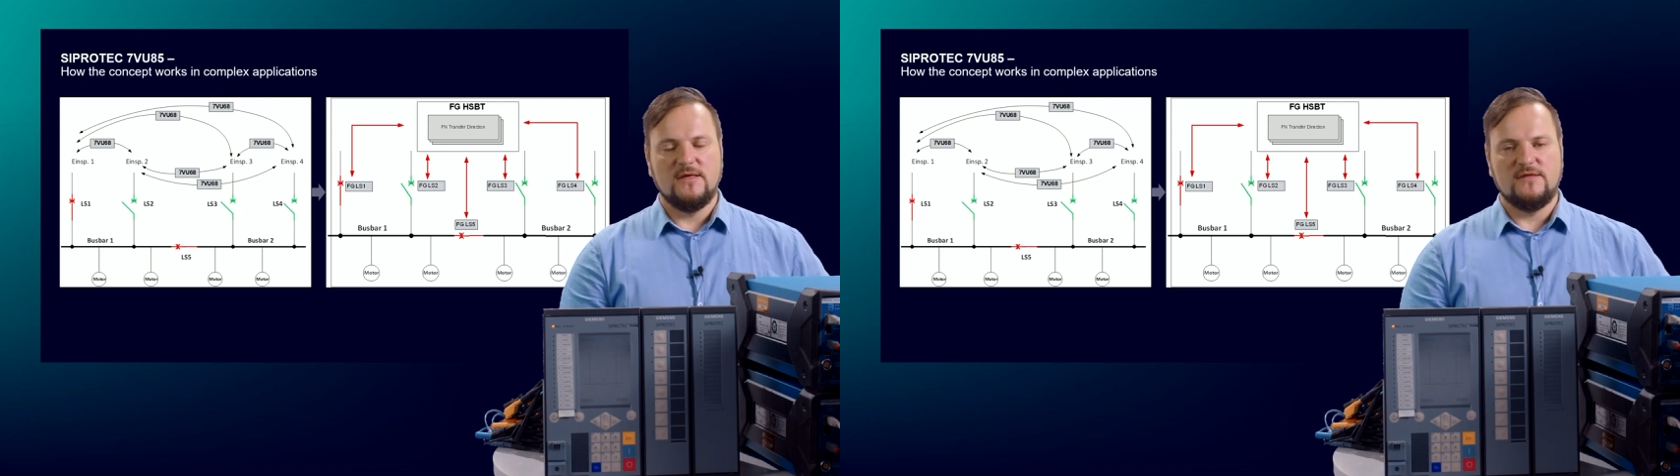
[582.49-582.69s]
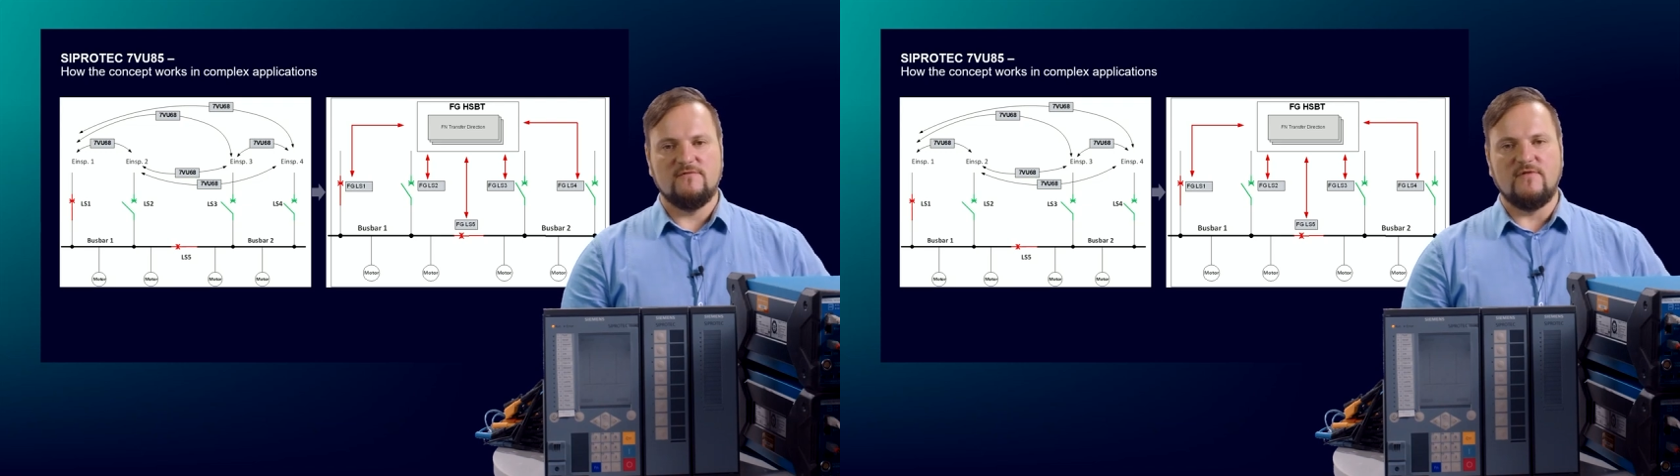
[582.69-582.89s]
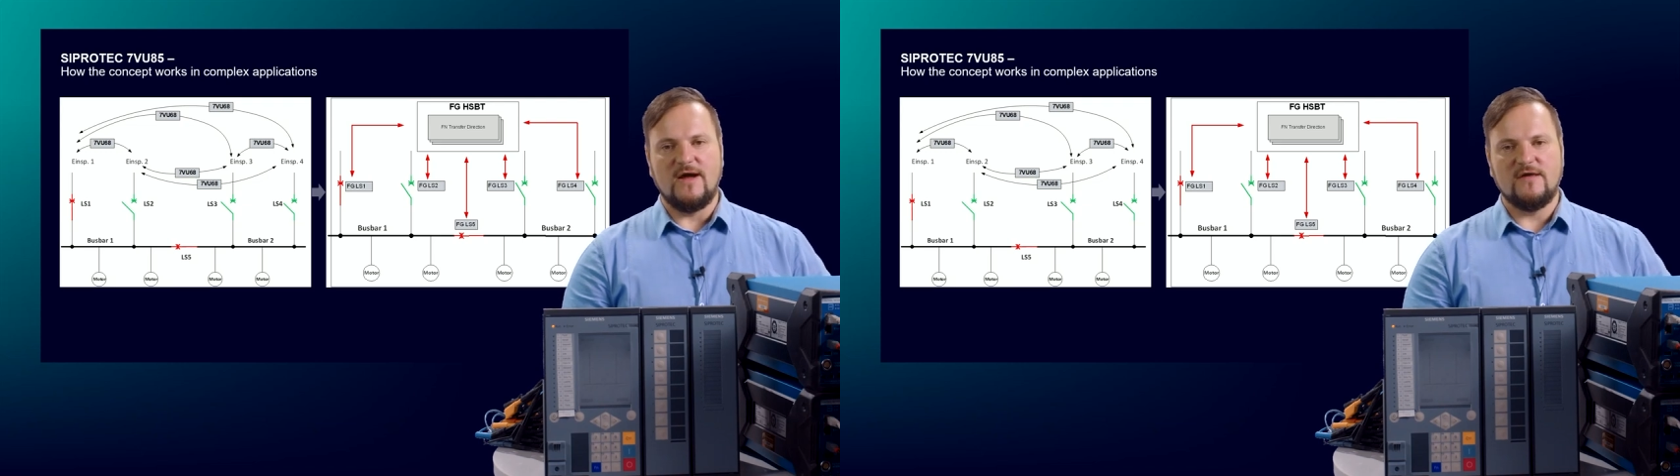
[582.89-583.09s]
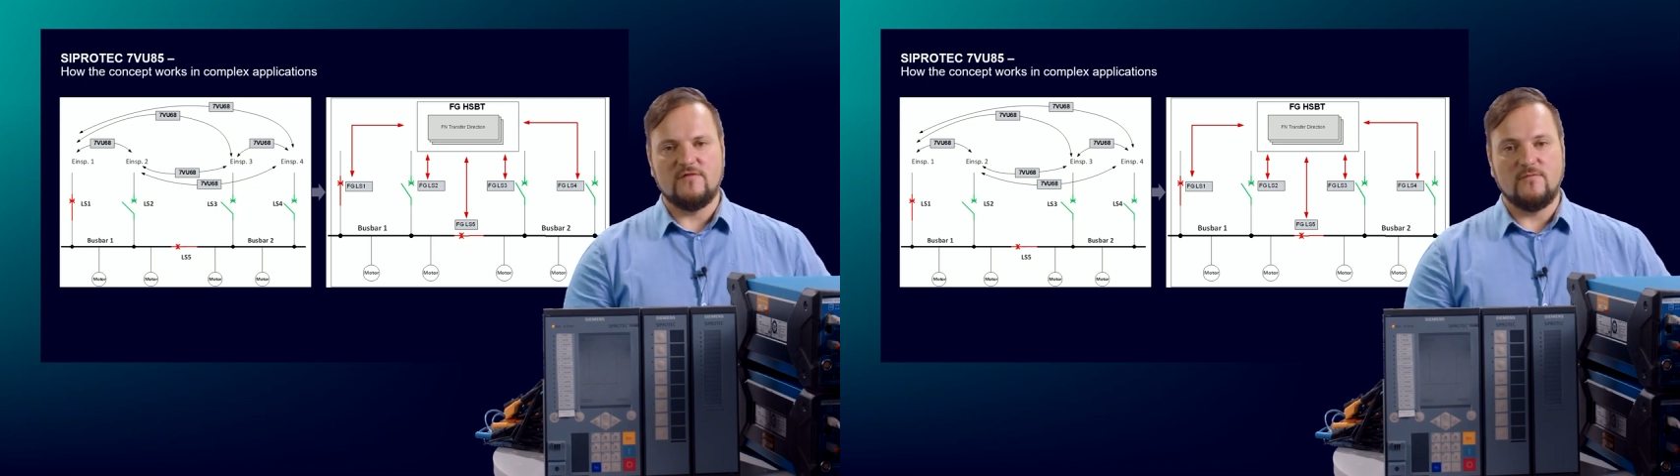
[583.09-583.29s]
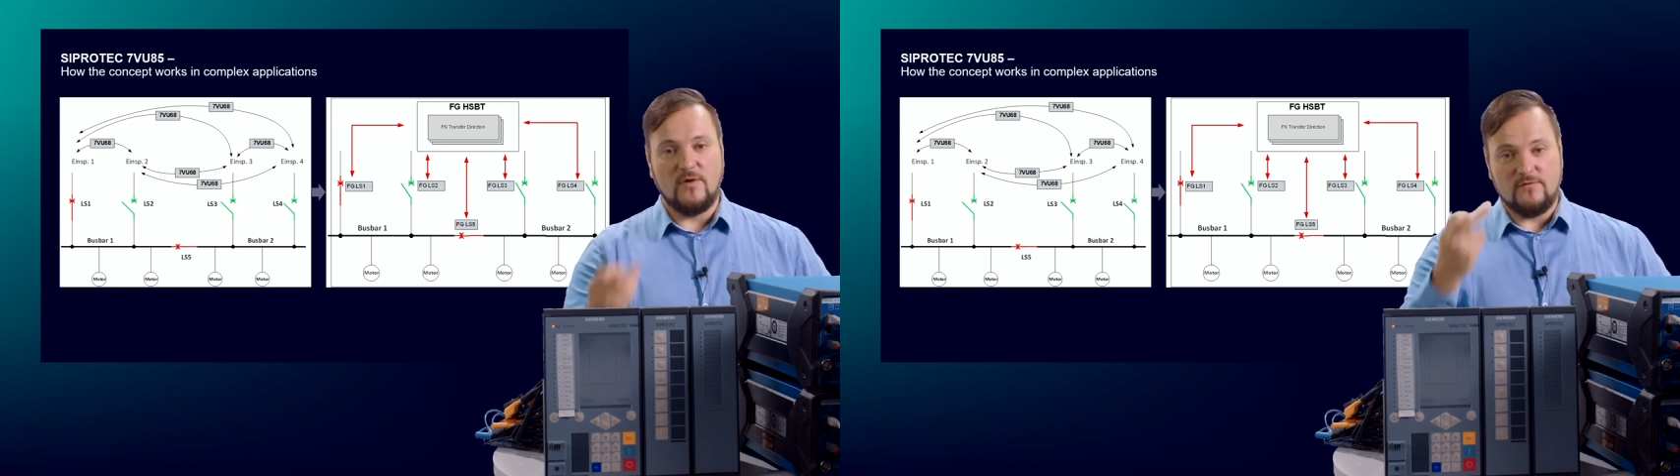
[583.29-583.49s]

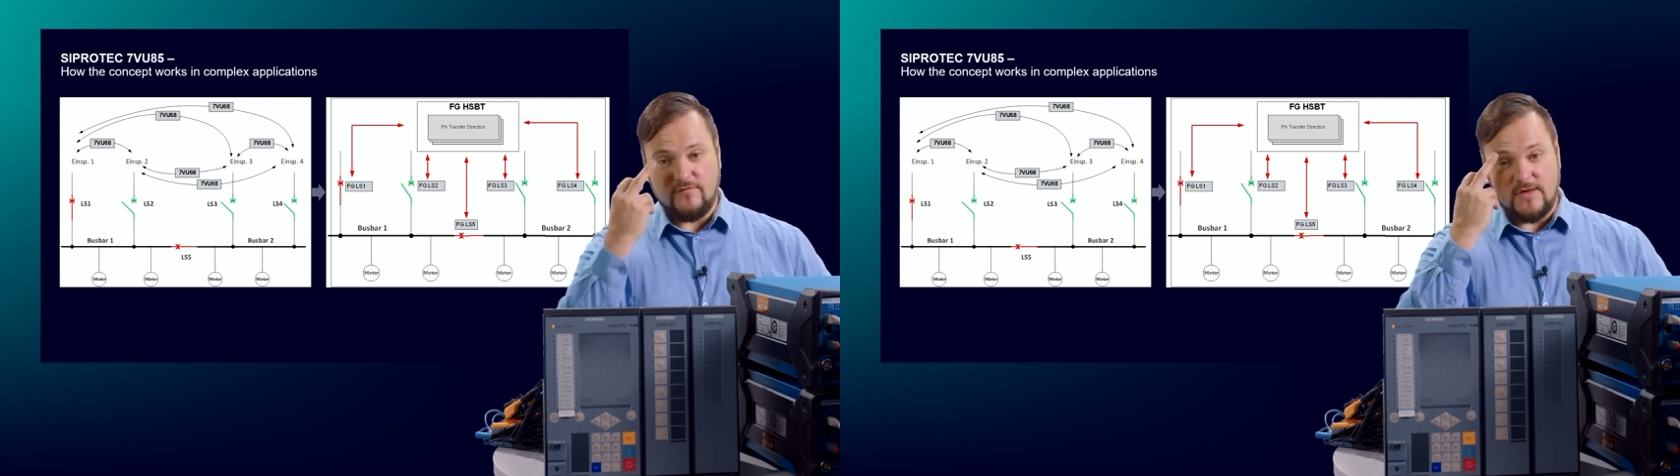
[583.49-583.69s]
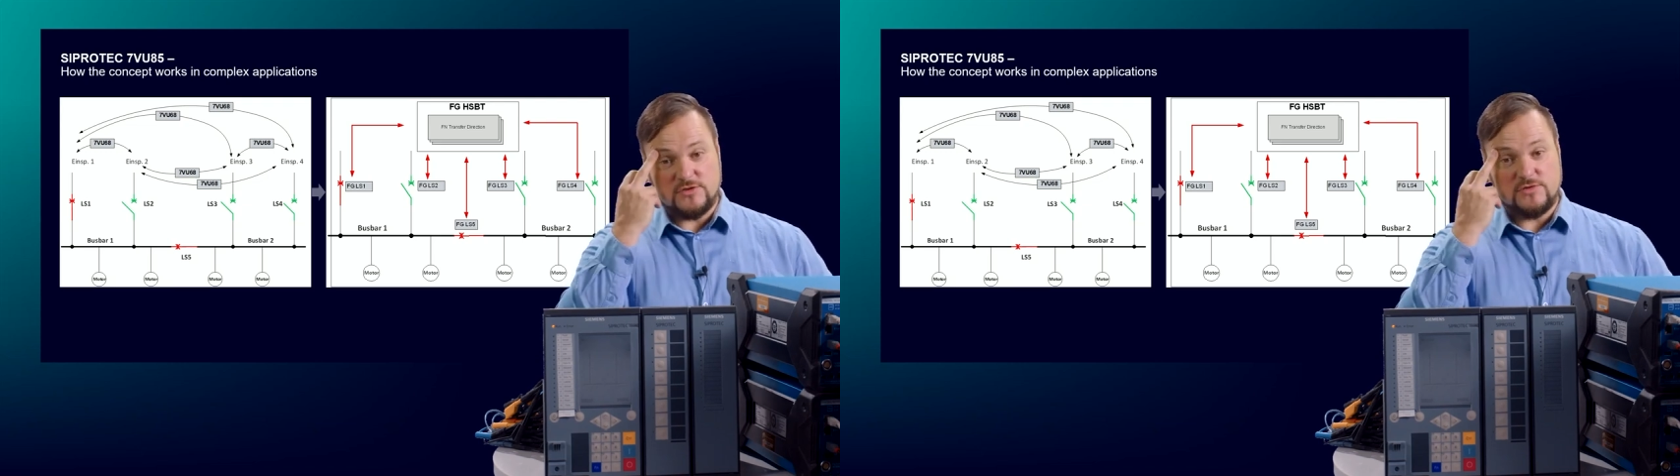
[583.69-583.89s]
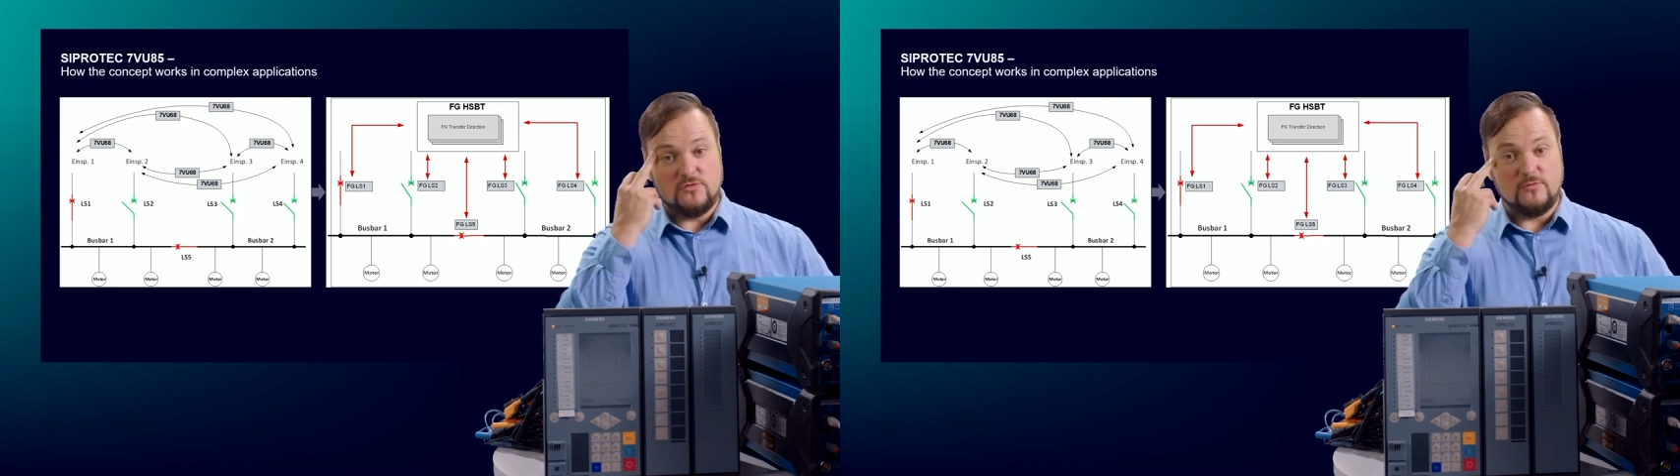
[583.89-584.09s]
device, one function